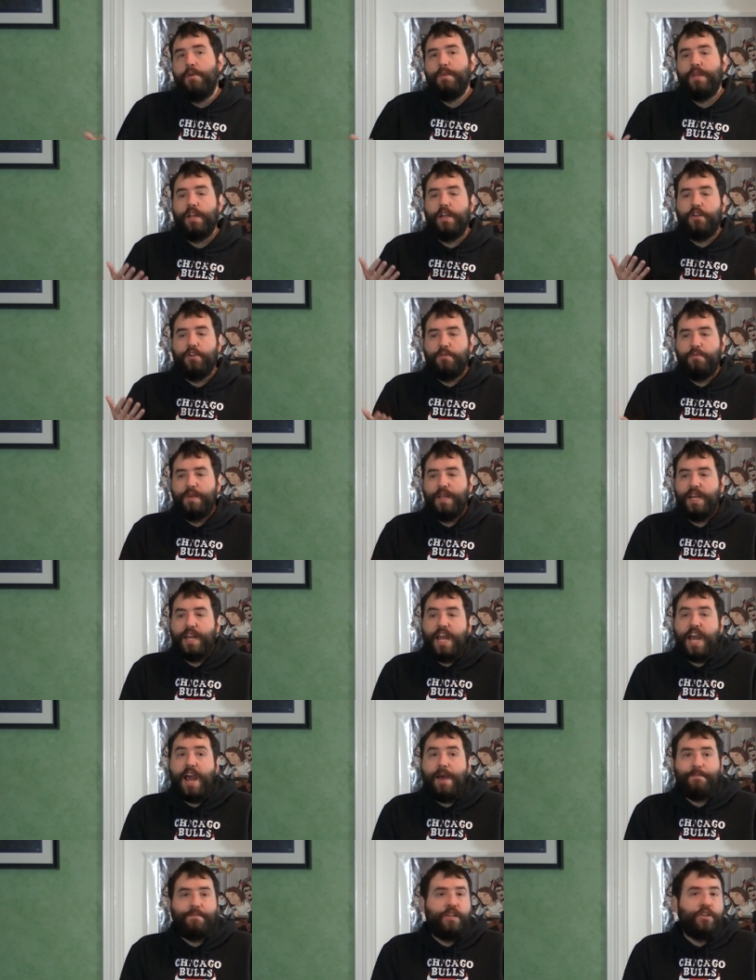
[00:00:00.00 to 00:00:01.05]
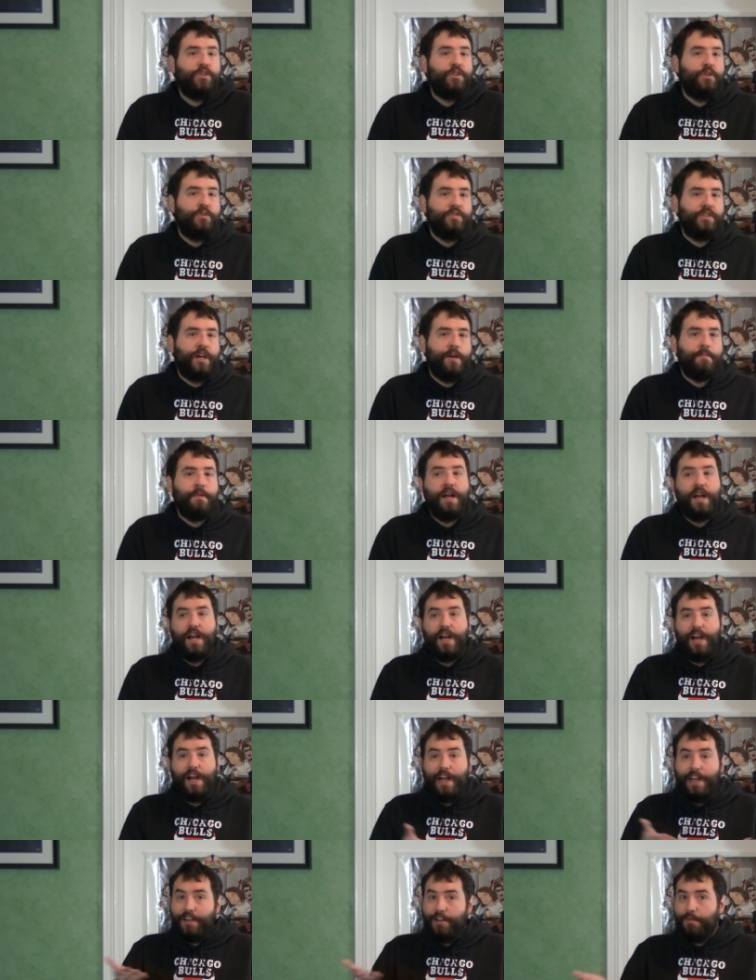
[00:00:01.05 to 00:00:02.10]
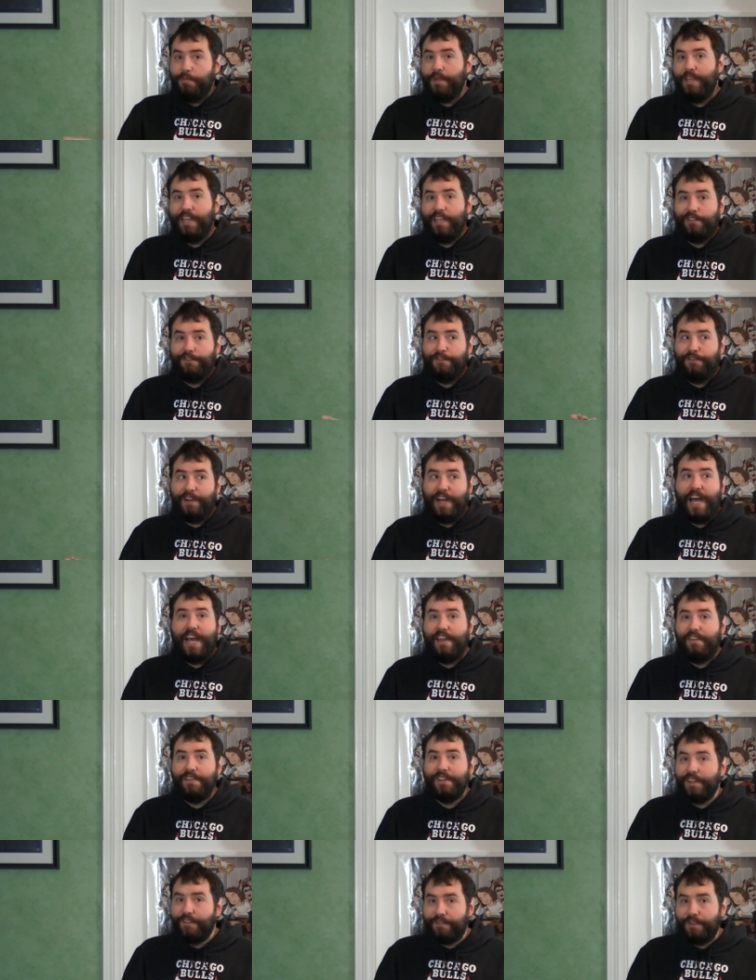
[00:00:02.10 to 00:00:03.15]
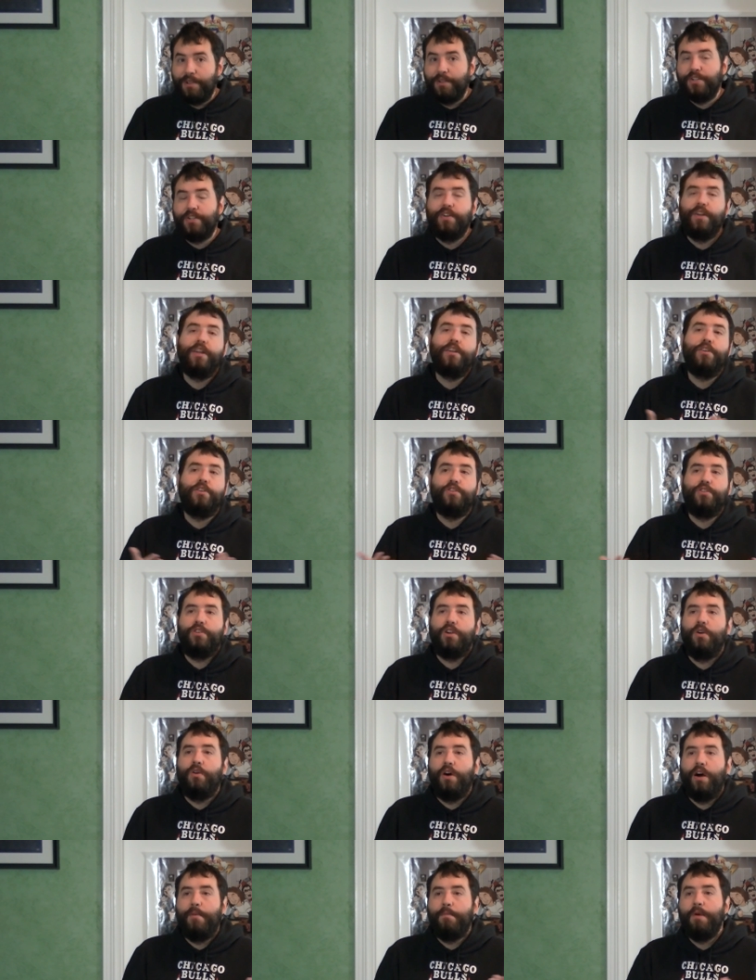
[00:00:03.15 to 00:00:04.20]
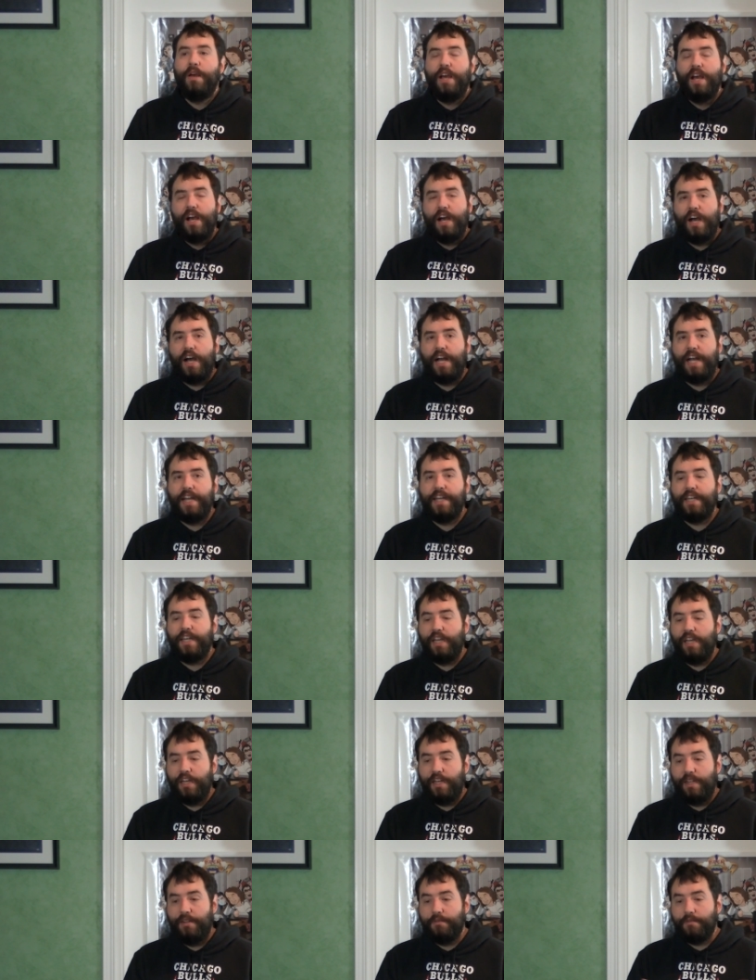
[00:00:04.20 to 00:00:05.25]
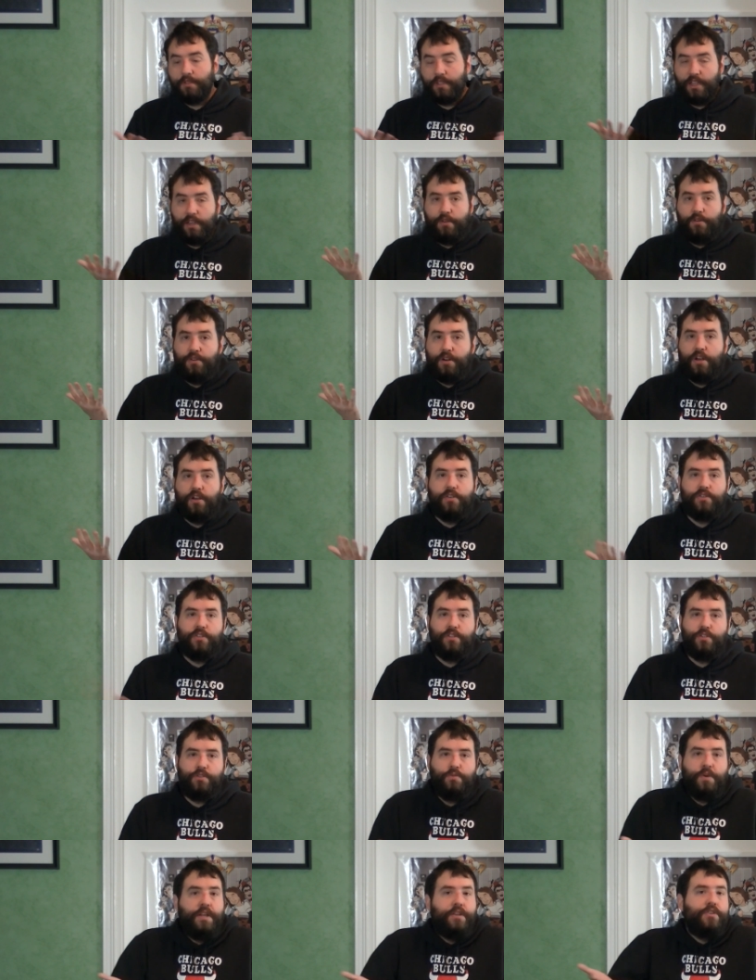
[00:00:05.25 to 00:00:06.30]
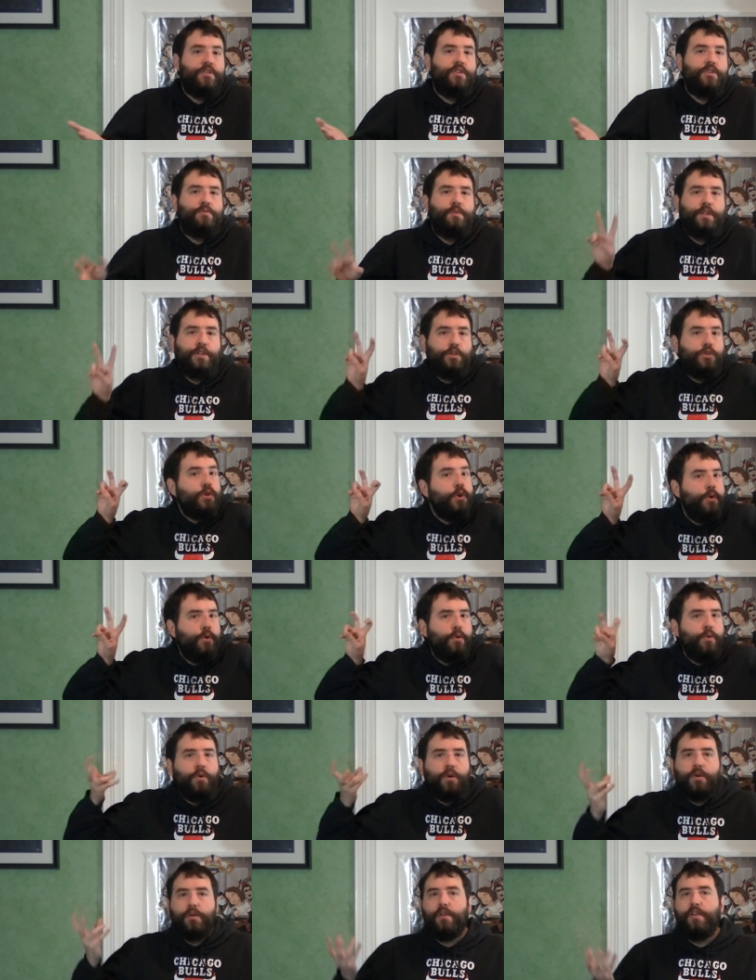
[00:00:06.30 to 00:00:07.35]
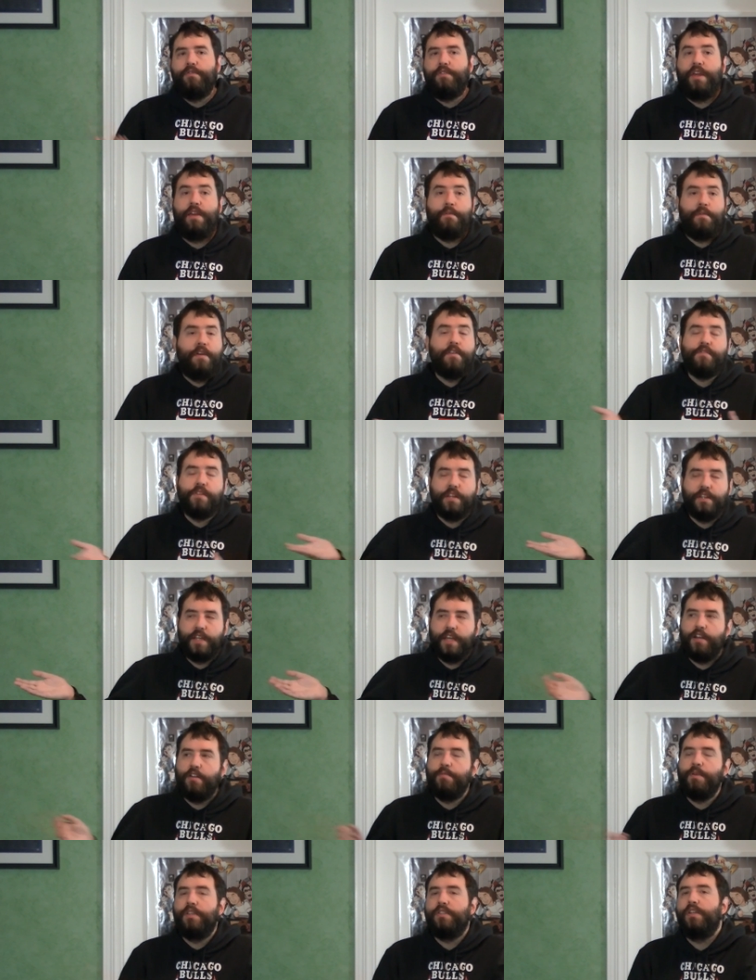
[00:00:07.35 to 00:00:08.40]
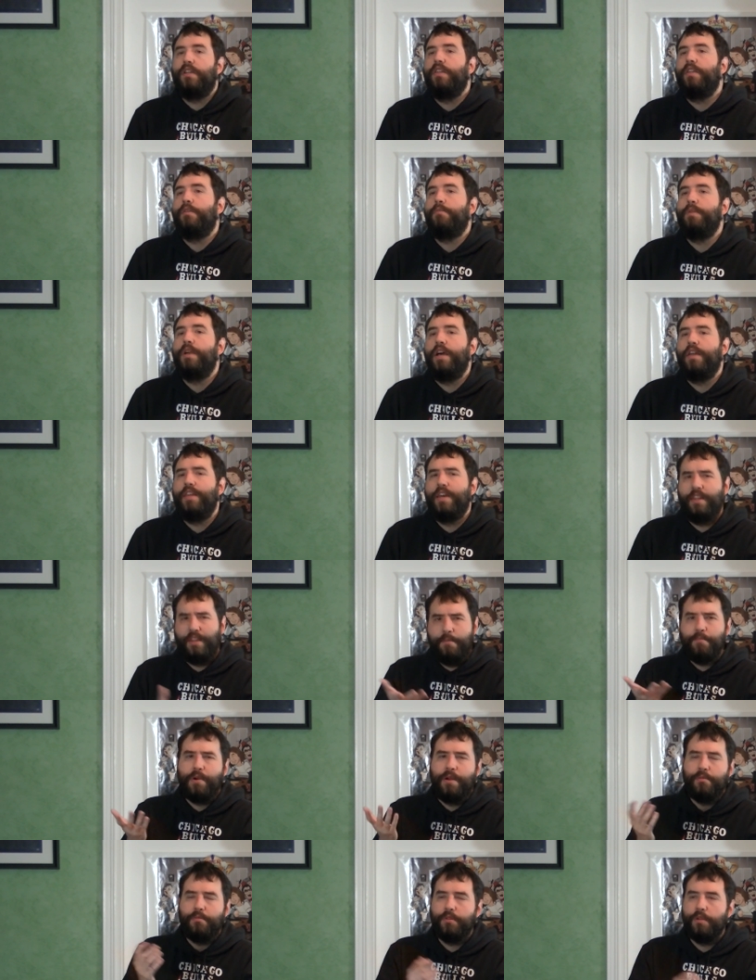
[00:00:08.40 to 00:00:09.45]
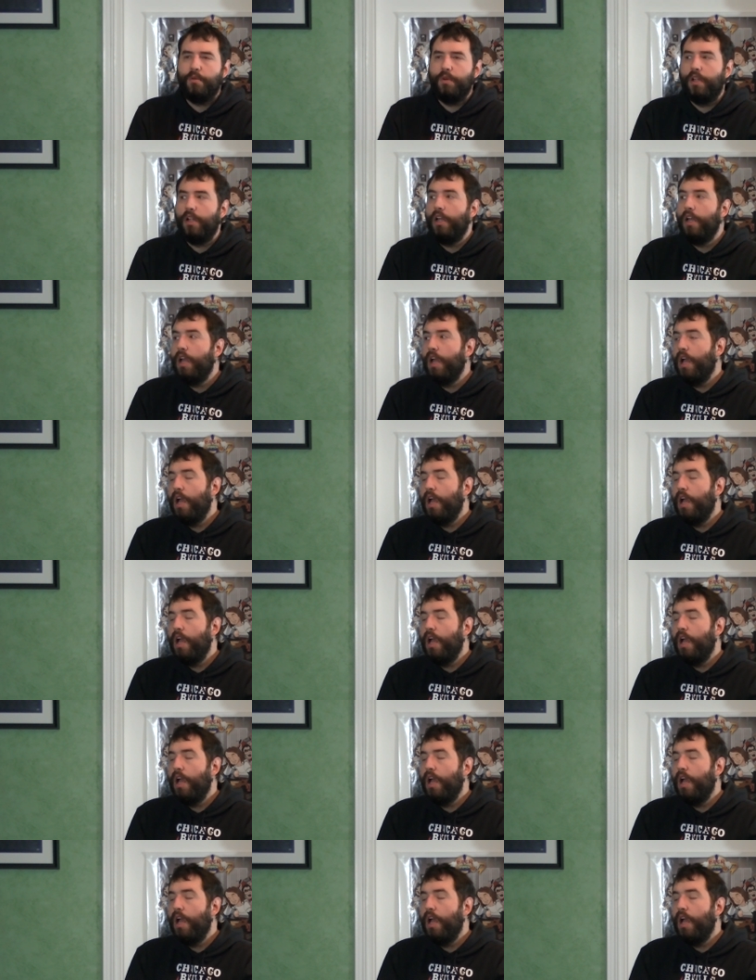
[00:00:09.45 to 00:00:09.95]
I mean, it could be an app that shows up on your PS5 in the future. It could show up on, who knows, the Switch 2, or if Nintendo makes anything beyond that, they probably will.